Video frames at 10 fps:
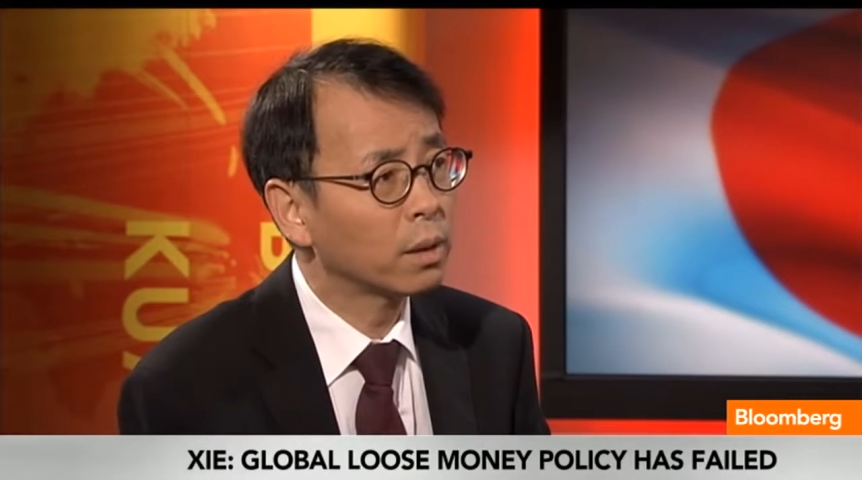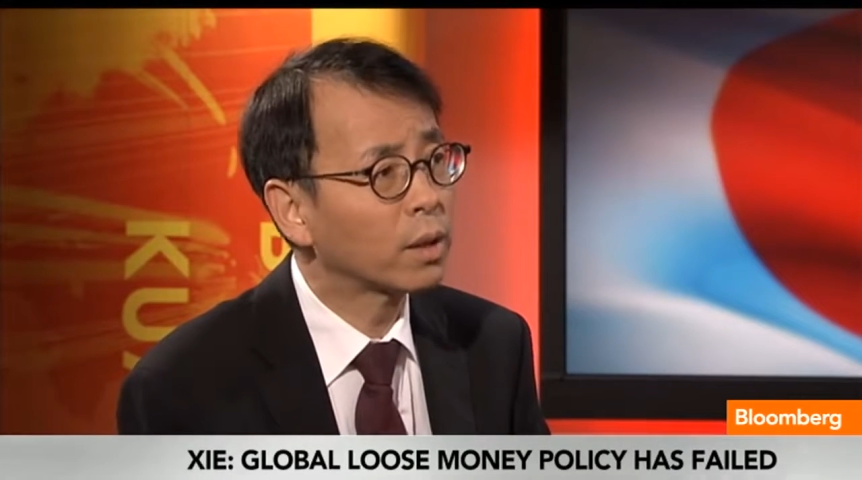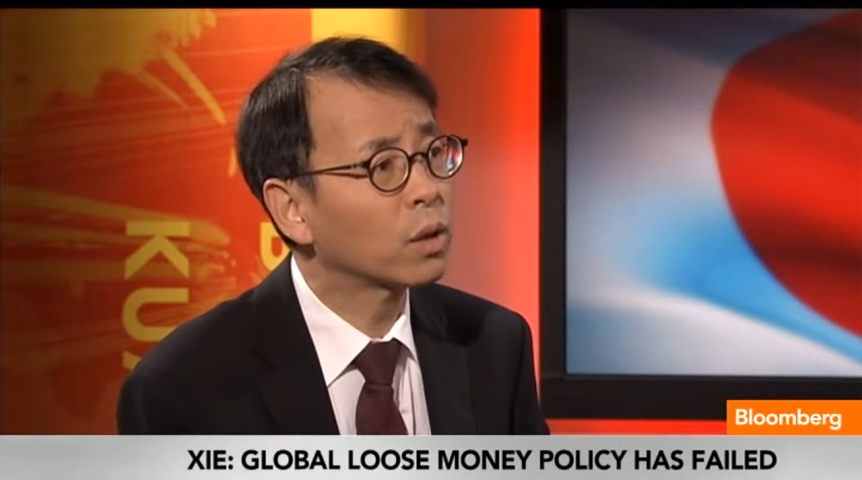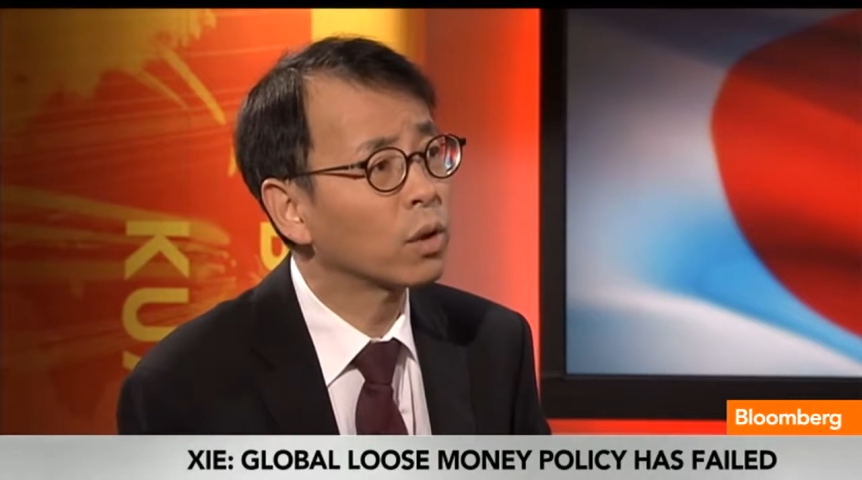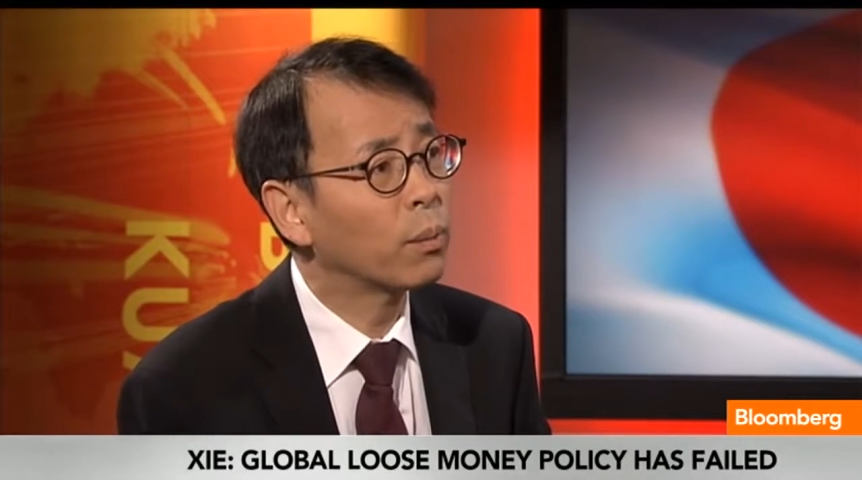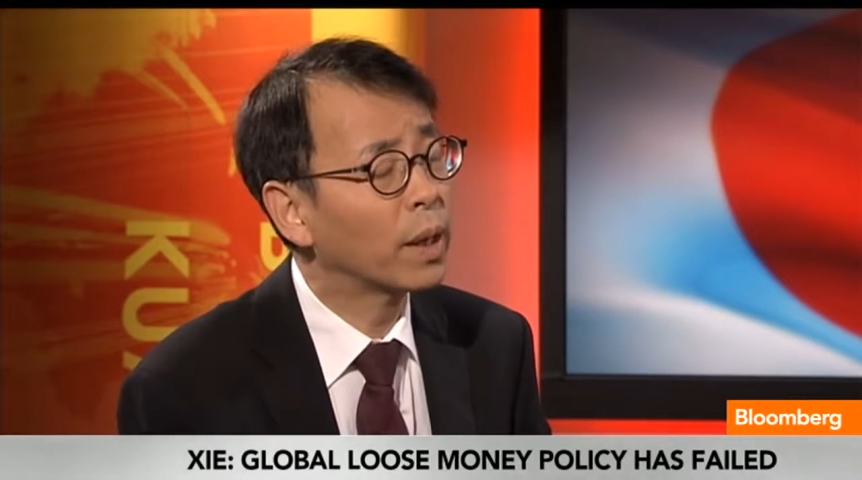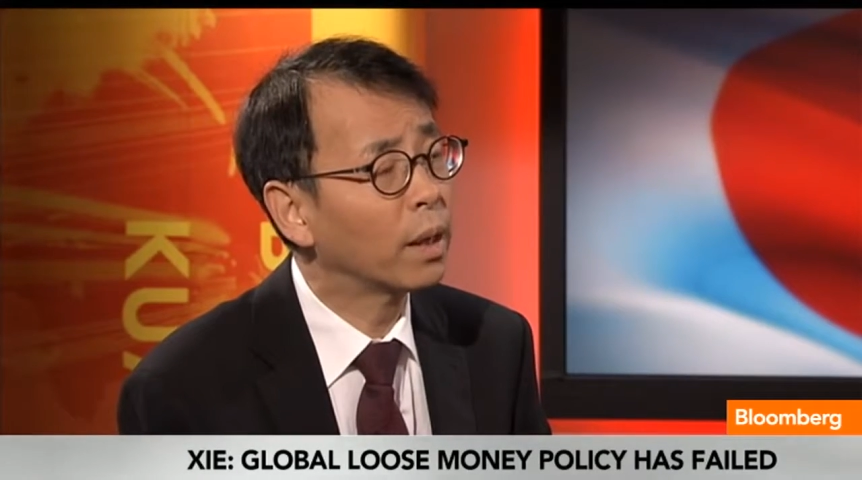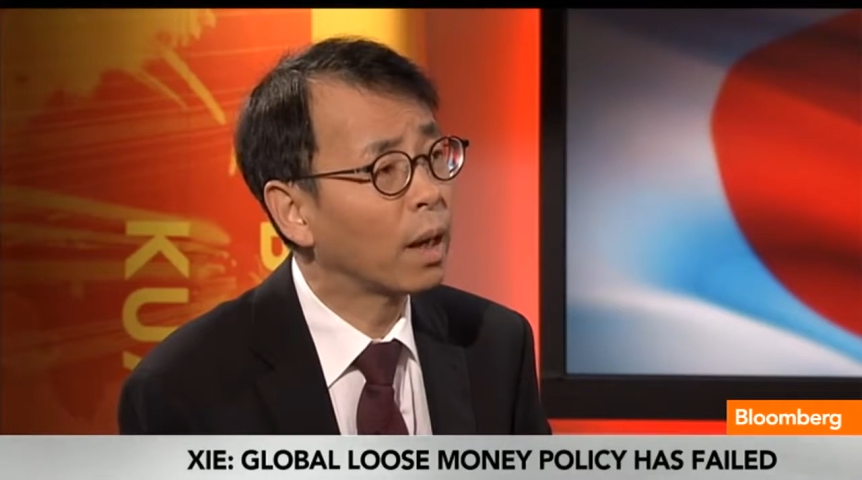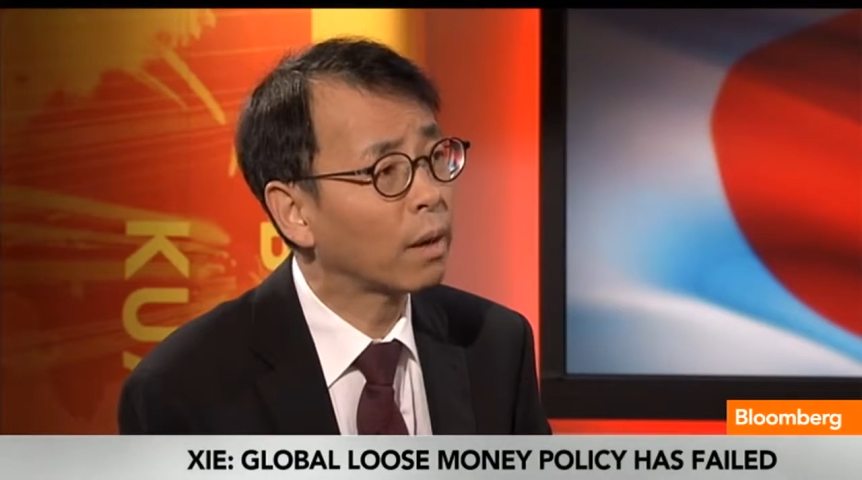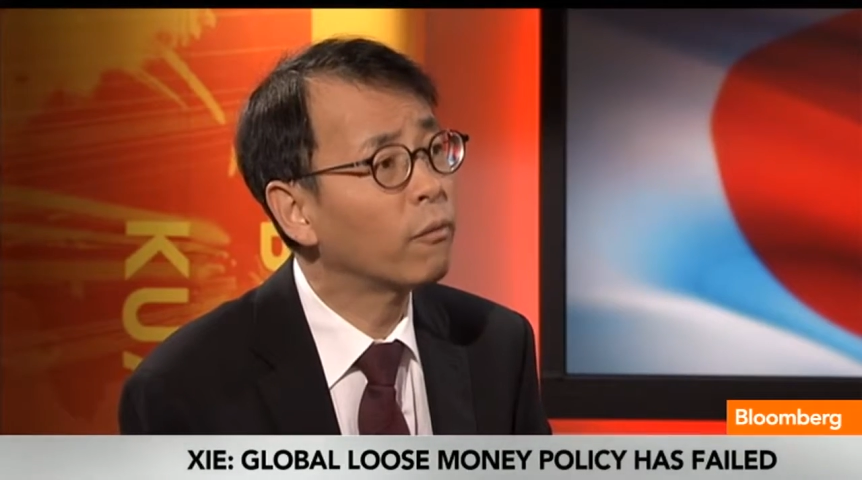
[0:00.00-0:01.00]
That's going to
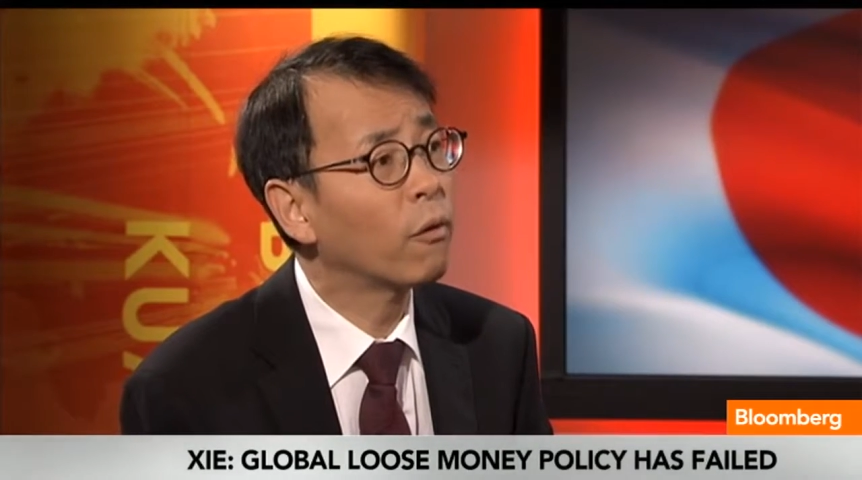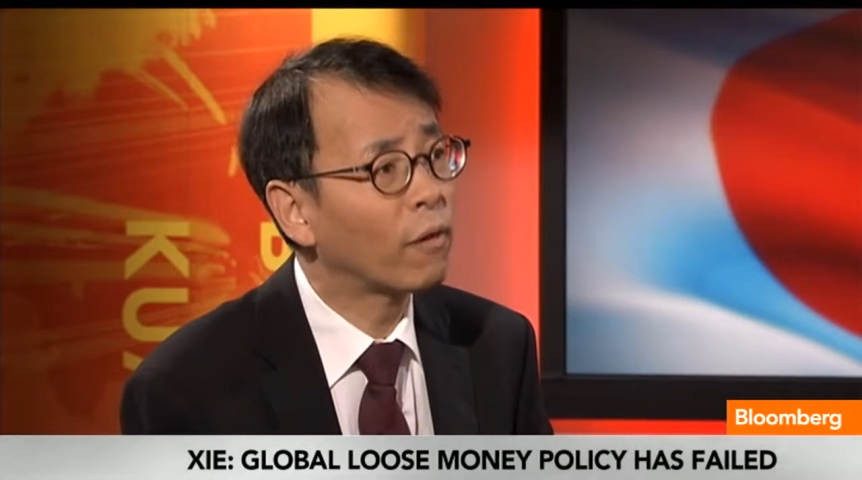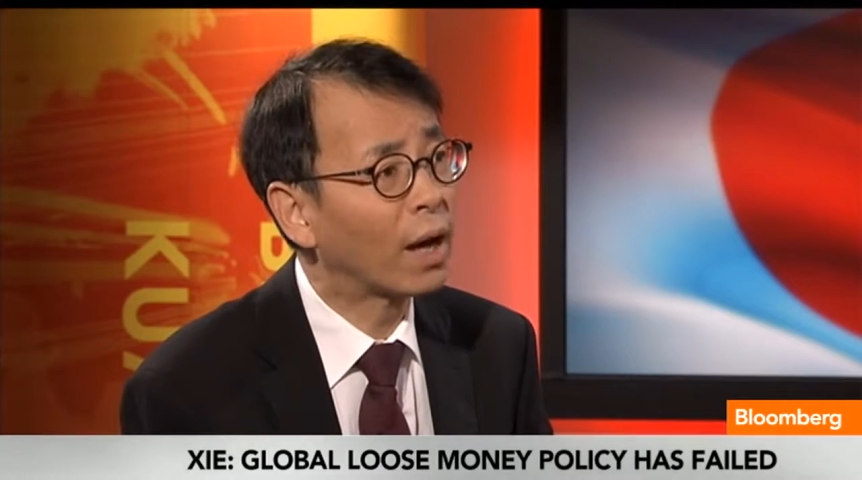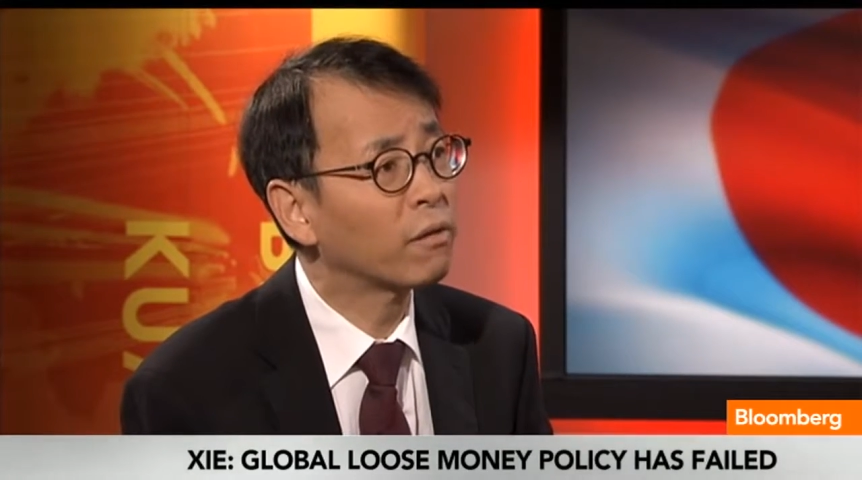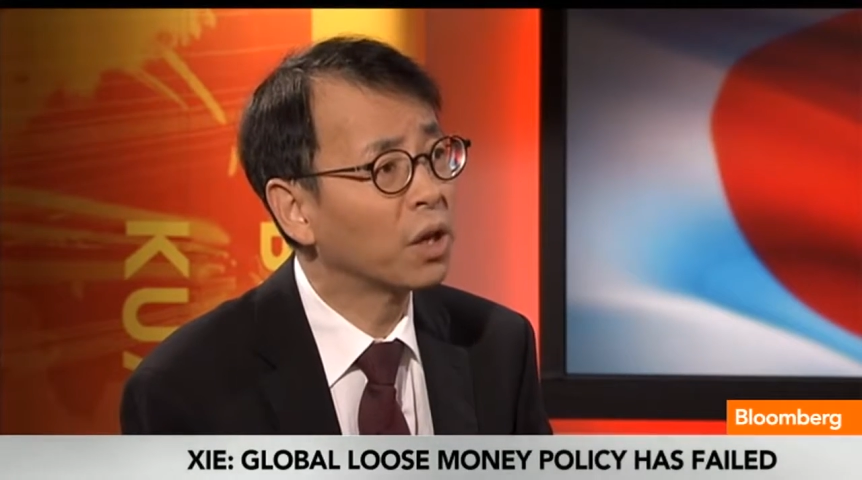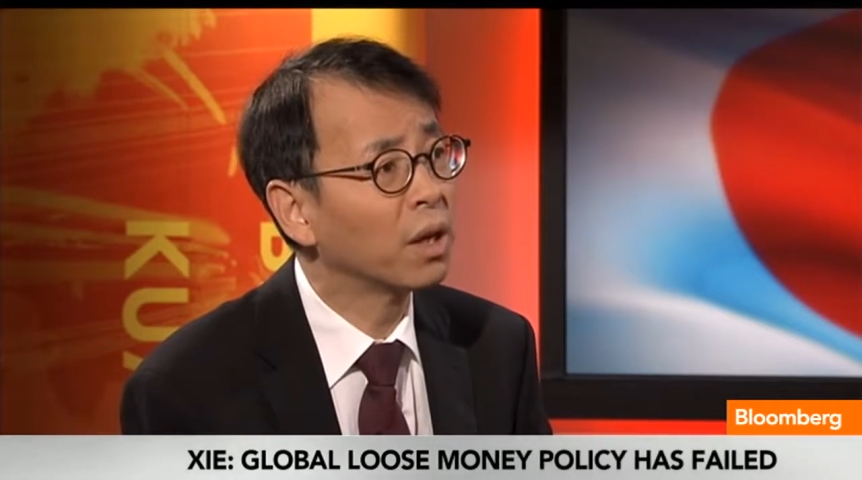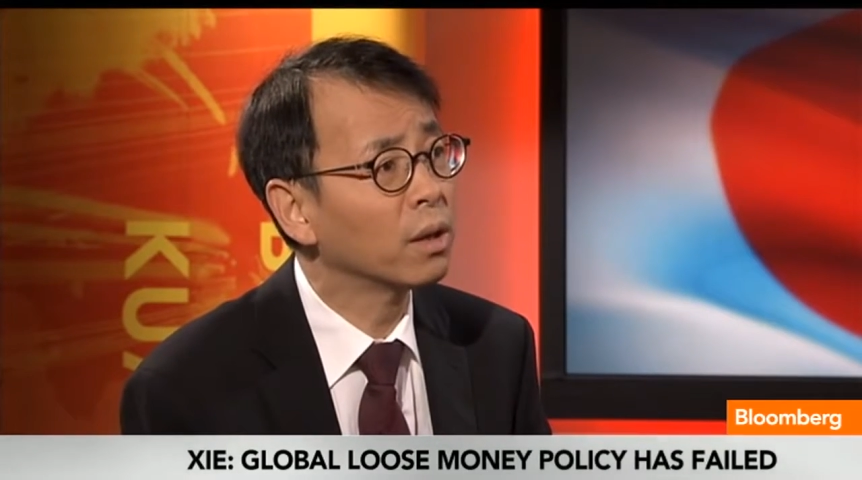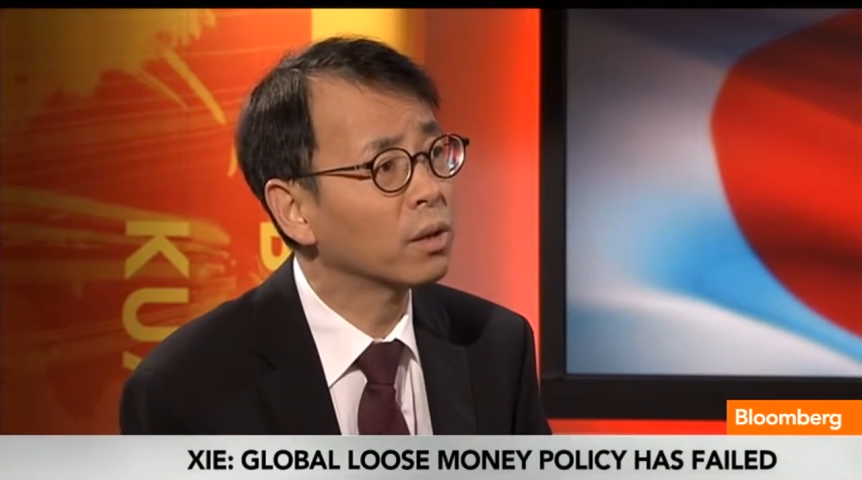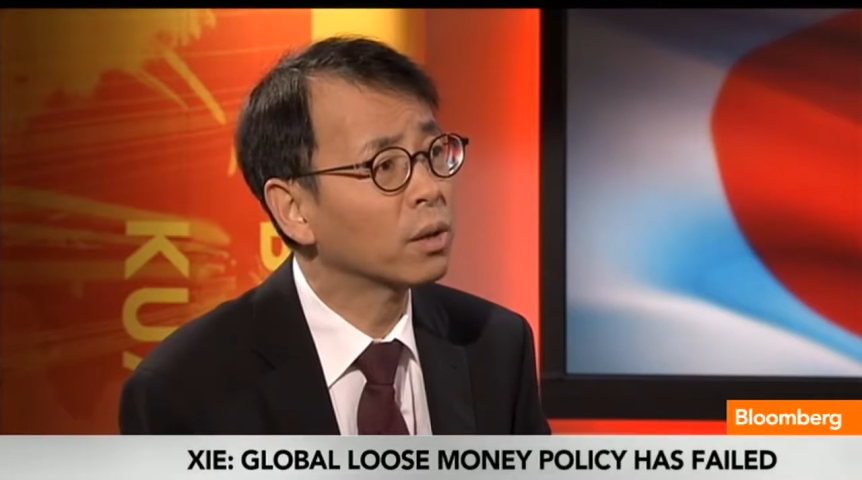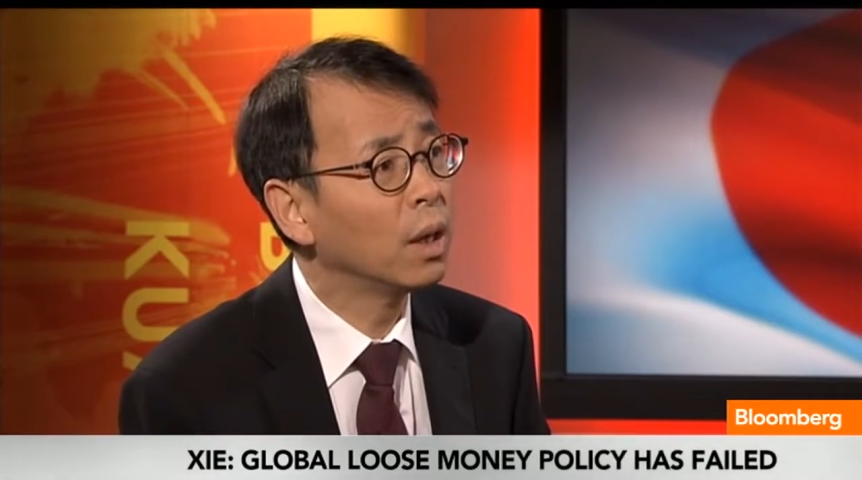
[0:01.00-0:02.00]
be like for 5
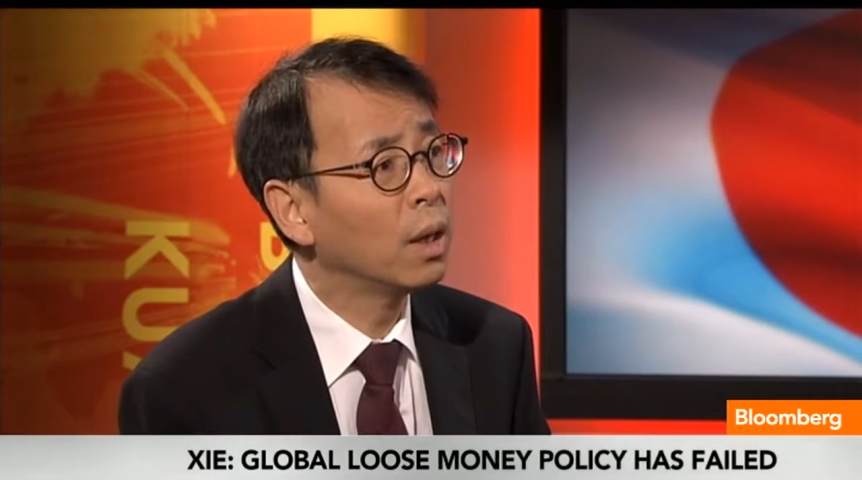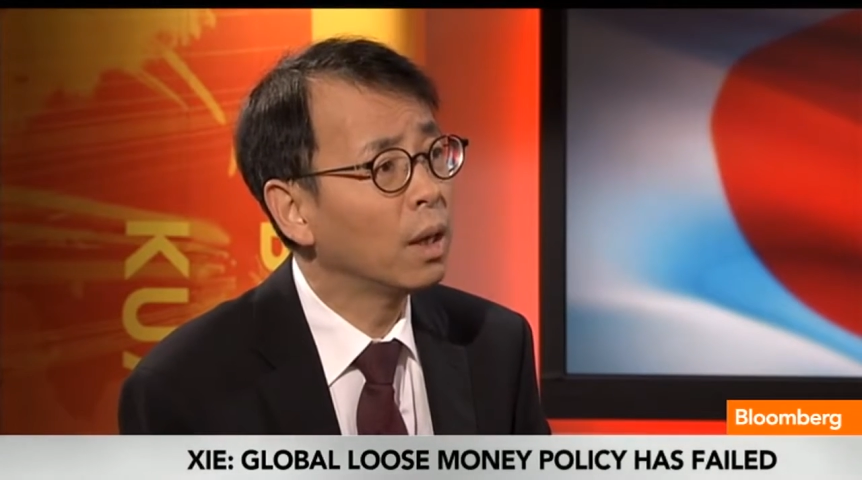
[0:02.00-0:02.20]
years.